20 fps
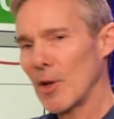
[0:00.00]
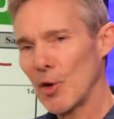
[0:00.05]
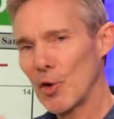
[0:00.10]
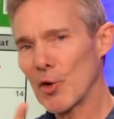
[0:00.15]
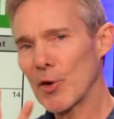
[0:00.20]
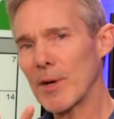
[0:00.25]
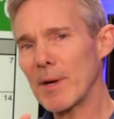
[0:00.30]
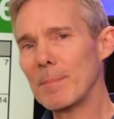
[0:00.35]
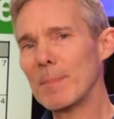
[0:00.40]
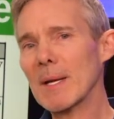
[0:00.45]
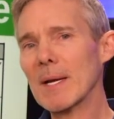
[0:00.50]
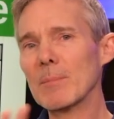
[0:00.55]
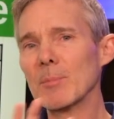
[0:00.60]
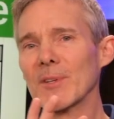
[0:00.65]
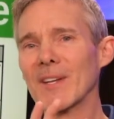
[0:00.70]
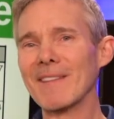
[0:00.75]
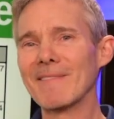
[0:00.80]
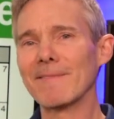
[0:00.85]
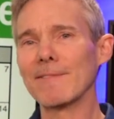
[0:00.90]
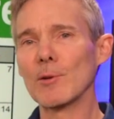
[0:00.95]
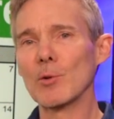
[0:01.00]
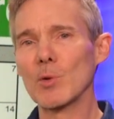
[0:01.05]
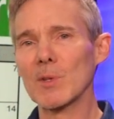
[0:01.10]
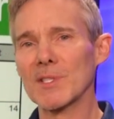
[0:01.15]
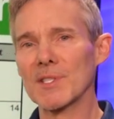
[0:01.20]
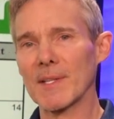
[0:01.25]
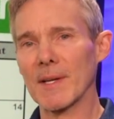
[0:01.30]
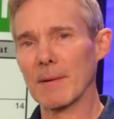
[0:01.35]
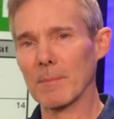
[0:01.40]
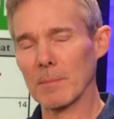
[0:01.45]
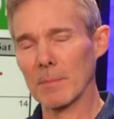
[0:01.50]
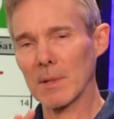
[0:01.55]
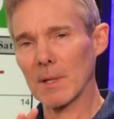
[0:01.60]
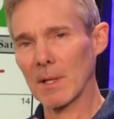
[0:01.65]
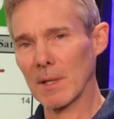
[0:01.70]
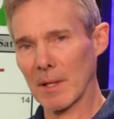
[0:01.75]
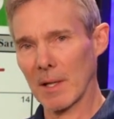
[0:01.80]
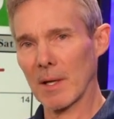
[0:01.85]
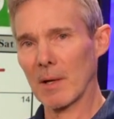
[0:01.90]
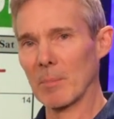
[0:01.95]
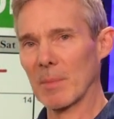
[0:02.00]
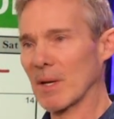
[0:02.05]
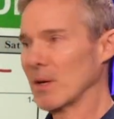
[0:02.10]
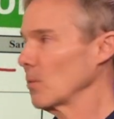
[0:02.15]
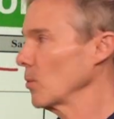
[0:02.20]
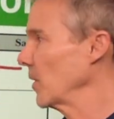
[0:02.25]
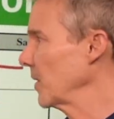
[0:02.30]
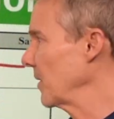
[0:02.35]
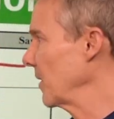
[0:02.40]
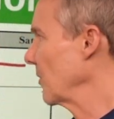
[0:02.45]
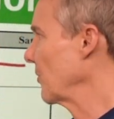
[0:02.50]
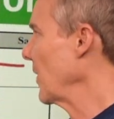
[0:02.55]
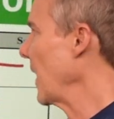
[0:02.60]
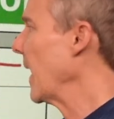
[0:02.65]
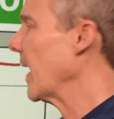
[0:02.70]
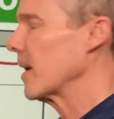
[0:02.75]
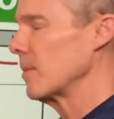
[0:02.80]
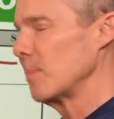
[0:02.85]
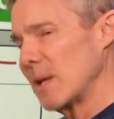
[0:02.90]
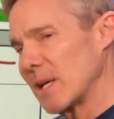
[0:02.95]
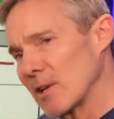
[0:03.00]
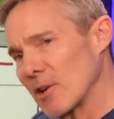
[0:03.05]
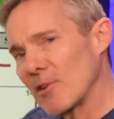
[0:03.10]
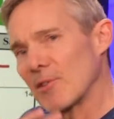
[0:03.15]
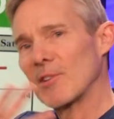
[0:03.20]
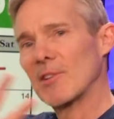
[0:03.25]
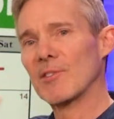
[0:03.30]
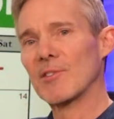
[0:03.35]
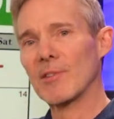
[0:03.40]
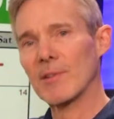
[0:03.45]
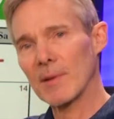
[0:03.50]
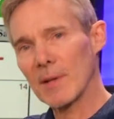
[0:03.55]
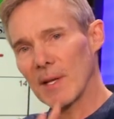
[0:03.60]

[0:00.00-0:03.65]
you're going to be able to influence them a little bit with this ad because it's